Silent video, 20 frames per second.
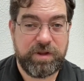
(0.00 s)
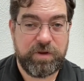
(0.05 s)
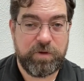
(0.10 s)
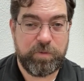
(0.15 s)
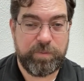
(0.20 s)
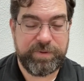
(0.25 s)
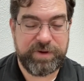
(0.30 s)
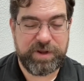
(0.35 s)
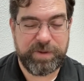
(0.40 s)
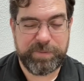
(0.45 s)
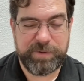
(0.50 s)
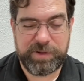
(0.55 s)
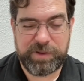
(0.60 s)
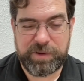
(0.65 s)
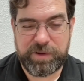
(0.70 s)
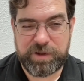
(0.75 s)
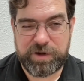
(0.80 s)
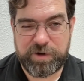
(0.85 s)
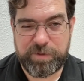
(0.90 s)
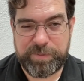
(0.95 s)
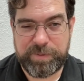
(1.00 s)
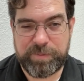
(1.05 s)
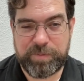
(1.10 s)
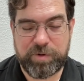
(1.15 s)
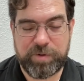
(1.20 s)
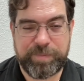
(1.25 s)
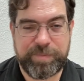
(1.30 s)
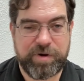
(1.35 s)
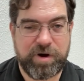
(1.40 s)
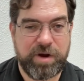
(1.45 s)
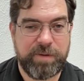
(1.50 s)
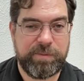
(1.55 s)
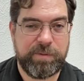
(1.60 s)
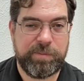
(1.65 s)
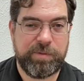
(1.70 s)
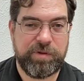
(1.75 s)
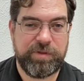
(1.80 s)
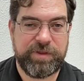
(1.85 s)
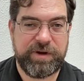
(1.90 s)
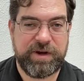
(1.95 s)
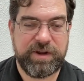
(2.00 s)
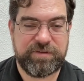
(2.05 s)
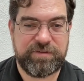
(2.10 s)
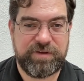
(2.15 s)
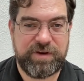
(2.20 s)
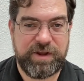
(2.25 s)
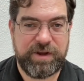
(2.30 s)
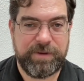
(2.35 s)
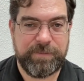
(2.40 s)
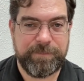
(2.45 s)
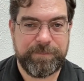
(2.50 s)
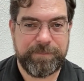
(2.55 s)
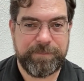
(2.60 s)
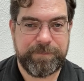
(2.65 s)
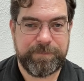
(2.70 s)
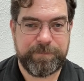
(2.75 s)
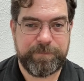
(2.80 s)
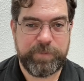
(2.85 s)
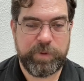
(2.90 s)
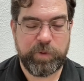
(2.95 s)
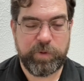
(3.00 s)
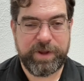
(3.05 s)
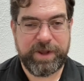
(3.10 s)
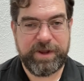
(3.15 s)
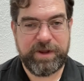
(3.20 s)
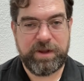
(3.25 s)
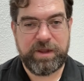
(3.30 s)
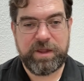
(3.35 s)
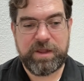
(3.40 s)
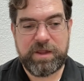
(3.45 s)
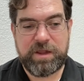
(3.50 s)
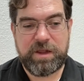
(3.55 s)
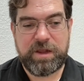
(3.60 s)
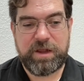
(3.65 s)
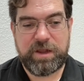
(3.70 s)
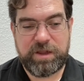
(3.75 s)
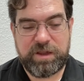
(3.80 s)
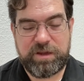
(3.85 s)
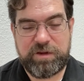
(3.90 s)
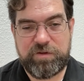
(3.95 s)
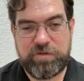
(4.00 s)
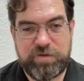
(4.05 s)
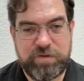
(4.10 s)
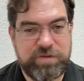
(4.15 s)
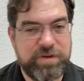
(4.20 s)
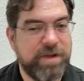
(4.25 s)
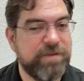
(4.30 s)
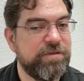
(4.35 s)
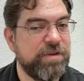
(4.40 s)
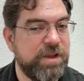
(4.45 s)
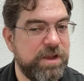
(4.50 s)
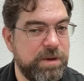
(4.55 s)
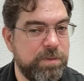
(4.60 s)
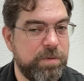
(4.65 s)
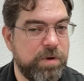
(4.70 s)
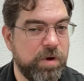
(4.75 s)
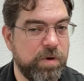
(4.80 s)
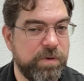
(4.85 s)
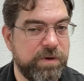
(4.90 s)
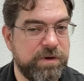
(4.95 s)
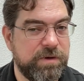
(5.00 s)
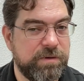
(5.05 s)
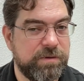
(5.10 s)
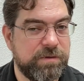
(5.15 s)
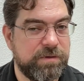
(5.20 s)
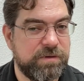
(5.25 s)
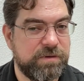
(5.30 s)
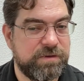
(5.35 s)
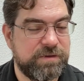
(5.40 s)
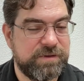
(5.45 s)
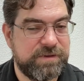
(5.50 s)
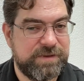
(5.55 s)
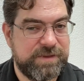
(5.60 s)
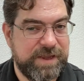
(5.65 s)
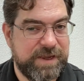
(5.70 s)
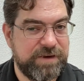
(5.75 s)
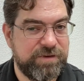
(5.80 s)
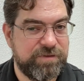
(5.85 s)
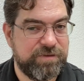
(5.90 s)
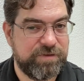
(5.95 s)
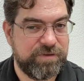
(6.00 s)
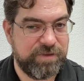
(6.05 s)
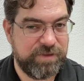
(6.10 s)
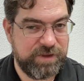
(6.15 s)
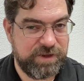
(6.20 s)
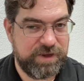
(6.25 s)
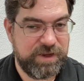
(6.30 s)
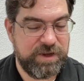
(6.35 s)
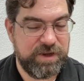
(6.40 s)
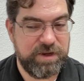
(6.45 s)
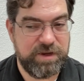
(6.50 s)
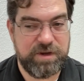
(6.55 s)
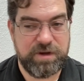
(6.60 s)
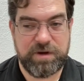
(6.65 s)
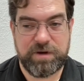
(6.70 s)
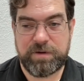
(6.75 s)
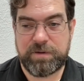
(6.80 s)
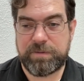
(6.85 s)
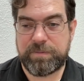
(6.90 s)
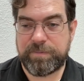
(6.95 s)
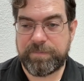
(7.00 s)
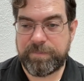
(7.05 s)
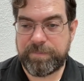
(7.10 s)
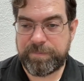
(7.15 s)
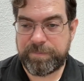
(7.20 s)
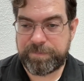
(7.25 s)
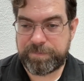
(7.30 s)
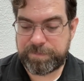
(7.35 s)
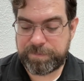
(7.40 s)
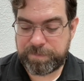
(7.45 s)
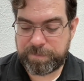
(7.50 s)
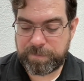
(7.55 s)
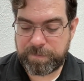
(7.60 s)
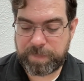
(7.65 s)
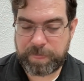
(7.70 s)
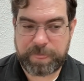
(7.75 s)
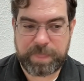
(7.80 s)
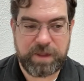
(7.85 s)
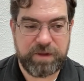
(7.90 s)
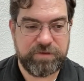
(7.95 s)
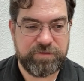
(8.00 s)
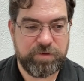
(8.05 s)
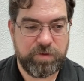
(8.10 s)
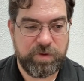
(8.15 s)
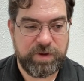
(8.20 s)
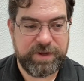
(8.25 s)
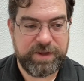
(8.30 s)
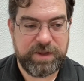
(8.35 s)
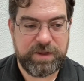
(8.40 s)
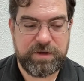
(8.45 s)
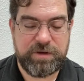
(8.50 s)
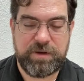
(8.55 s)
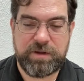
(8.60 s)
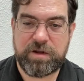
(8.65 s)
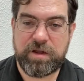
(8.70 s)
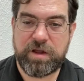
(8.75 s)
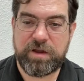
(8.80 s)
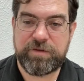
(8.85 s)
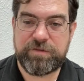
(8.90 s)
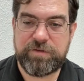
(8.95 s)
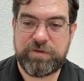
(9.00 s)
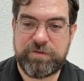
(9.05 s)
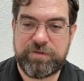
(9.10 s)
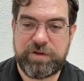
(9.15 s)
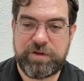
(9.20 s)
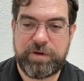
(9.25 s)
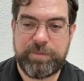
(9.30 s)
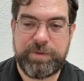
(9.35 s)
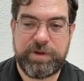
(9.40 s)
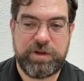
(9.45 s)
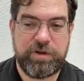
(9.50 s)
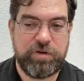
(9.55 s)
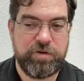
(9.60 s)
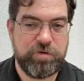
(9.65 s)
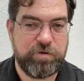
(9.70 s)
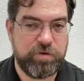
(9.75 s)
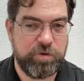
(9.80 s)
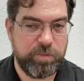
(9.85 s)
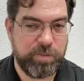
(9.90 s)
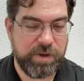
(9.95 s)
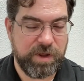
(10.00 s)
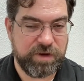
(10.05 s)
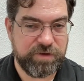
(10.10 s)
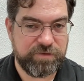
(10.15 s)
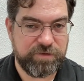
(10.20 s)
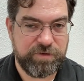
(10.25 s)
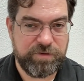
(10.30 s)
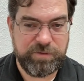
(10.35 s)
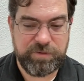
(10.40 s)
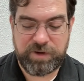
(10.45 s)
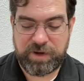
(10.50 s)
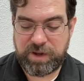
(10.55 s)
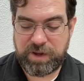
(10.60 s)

Will become a little bit more probable the next day. Okay? You just have to keep going. That's the key here. So again, the concert is going to be a YouTube concert.